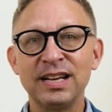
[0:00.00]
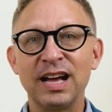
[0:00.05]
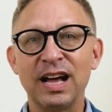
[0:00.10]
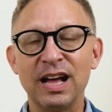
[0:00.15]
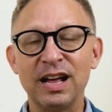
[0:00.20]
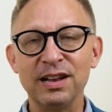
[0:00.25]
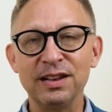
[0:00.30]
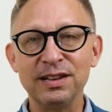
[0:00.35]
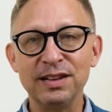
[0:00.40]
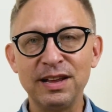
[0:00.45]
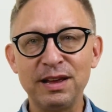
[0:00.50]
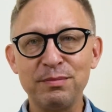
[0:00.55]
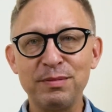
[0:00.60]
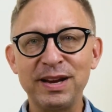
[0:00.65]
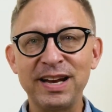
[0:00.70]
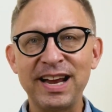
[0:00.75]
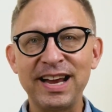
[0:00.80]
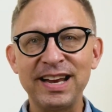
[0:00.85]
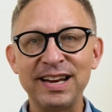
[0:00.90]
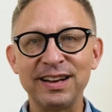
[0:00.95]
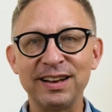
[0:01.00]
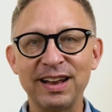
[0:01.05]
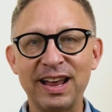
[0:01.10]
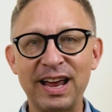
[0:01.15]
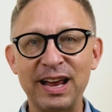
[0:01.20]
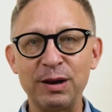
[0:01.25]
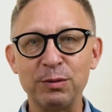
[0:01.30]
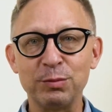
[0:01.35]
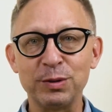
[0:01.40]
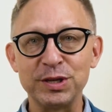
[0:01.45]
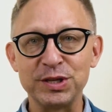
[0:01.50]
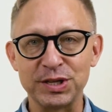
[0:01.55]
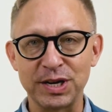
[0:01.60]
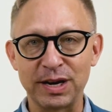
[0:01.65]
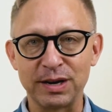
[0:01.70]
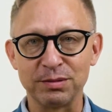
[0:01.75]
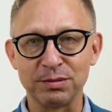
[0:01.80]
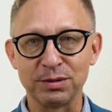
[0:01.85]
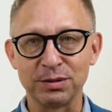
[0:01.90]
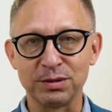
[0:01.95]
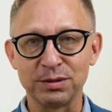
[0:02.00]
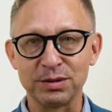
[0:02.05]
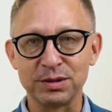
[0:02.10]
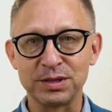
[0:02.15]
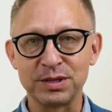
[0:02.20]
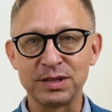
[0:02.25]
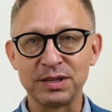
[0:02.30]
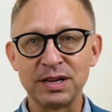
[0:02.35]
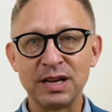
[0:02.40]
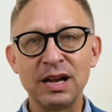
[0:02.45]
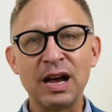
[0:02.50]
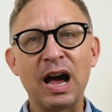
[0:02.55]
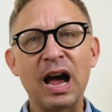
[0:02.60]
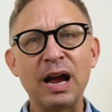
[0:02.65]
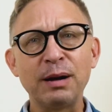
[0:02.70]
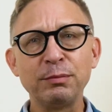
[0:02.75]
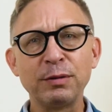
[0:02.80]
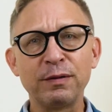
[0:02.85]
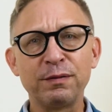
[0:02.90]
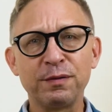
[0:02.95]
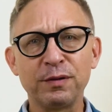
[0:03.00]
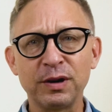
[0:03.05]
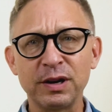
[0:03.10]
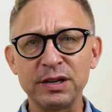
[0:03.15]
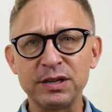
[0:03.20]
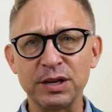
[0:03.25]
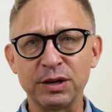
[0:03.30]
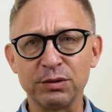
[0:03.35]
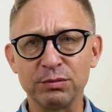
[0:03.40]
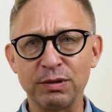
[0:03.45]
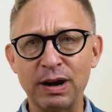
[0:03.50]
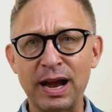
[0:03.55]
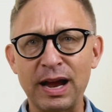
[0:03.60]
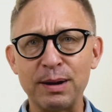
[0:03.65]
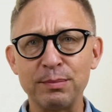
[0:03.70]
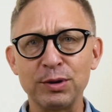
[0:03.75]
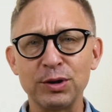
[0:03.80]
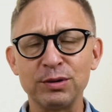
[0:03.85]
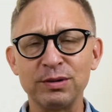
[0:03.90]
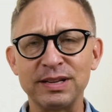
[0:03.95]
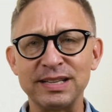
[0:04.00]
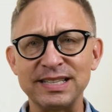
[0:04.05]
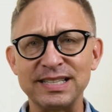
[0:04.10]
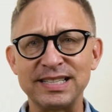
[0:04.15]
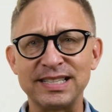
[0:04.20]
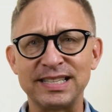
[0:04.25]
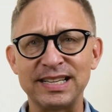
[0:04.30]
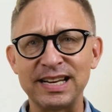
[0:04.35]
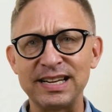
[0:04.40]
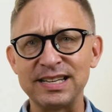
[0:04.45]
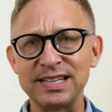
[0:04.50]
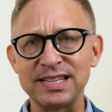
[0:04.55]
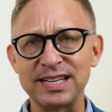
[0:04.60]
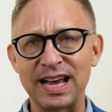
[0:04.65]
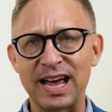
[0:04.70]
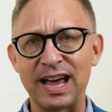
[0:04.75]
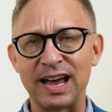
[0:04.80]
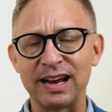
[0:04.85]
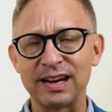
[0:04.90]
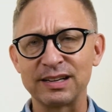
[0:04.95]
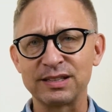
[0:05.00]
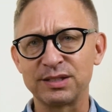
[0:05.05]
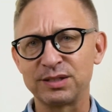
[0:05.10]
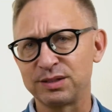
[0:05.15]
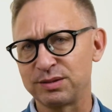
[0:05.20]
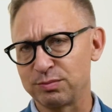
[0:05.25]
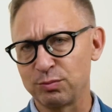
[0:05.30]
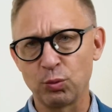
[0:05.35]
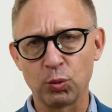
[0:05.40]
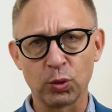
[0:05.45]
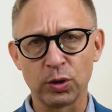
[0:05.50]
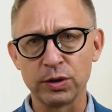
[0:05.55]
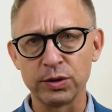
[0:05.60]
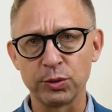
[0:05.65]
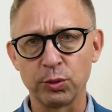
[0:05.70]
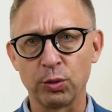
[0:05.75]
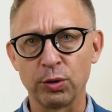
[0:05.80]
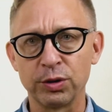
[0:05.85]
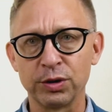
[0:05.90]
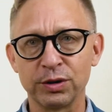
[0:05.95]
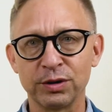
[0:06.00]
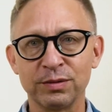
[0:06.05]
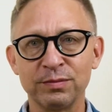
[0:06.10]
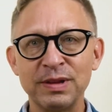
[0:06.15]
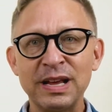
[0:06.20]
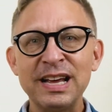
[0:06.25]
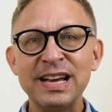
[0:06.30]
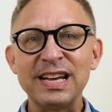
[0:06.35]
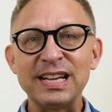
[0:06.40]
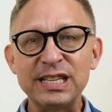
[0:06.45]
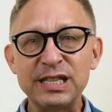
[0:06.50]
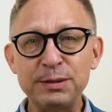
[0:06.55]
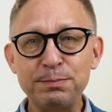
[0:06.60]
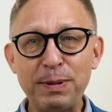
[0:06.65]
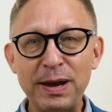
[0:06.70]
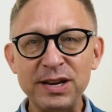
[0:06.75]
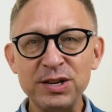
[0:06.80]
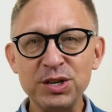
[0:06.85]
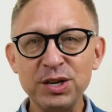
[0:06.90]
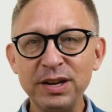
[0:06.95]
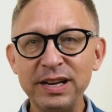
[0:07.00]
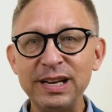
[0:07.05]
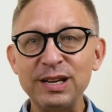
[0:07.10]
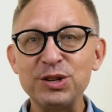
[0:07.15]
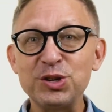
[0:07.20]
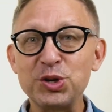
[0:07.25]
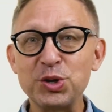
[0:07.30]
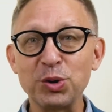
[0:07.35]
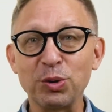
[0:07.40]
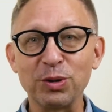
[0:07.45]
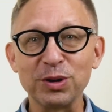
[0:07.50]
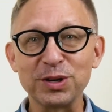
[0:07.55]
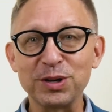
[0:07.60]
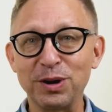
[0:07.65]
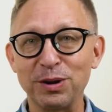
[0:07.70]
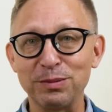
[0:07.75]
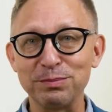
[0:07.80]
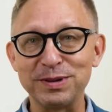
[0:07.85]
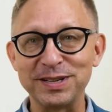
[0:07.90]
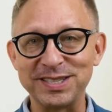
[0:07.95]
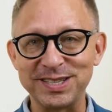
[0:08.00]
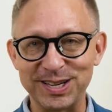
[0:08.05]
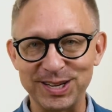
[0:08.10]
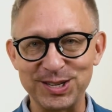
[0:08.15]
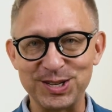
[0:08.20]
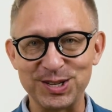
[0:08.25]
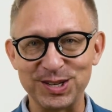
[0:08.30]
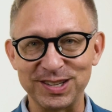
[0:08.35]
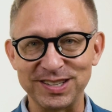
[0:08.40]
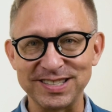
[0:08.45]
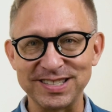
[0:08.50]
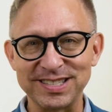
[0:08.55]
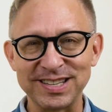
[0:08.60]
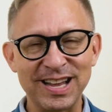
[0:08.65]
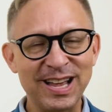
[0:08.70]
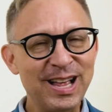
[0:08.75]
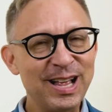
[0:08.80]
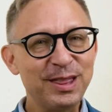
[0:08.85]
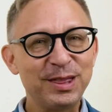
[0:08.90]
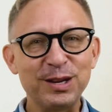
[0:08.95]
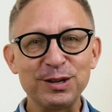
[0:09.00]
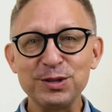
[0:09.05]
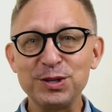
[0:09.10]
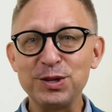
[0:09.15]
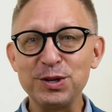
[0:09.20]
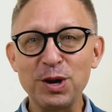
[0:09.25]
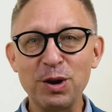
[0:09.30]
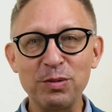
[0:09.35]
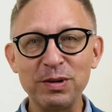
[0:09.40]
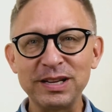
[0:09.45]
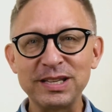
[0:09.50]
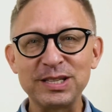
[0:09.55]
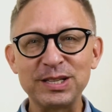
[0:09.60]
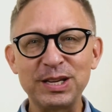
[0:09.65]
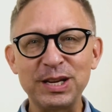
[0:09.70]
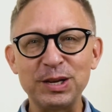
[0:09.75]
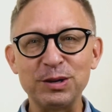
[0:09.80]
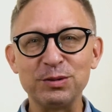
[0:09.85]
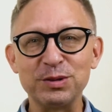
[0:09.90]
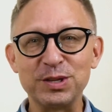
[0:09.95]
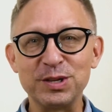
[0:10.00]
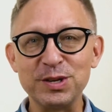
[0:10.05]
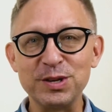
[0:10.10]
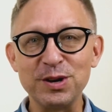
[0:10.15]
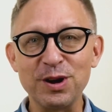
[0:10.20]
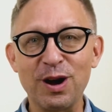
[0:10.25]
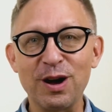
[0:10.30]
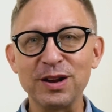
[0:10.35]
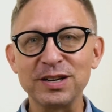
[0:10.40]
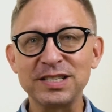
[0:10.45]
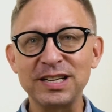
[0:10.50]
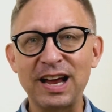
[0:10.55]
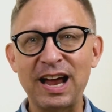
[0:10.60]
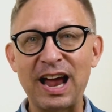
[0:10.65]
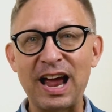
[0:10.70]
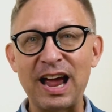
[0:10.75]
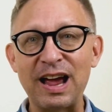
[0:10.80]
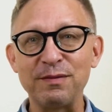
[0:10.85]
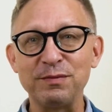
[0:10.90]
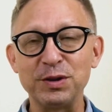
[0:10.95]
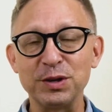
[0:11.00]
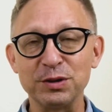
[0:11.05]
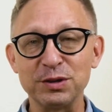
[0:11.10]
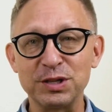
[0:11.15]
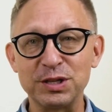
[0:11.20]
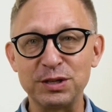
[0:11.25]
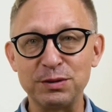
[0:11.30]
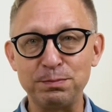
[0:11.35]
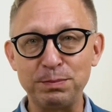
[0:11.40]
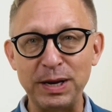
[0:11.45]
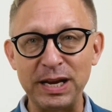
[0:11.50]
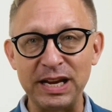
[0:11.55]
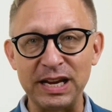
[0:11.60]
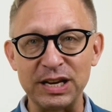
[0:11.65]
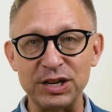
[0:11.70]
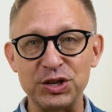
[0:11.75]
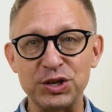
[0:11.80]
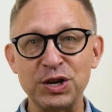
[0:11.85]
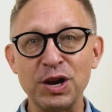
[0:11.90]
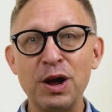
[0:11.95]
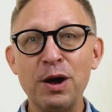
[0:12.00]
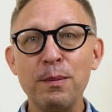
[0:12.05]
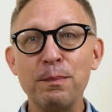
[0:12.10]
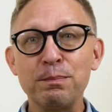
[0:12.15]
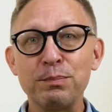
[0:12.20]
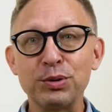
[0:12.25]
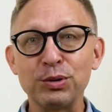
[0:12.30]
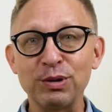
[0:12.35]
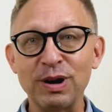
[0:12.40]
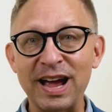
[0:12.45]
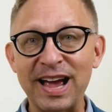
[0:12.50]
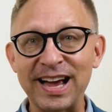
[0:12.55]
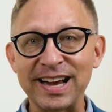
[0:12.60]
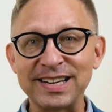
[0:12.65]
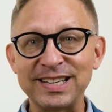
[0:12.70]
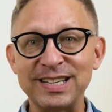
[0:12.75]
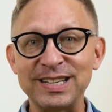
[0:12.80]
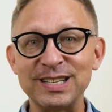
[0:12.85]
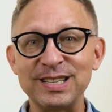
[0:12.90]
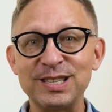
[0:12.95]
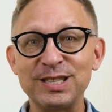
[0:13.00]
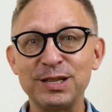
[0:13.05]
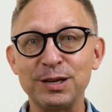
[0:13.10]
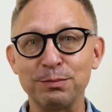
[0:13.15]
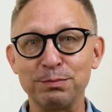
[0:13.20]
eliminate language errors. I'm referring to grammar and syntax, word order, especially in short competitions. There's no excuse not to have your speech practiced to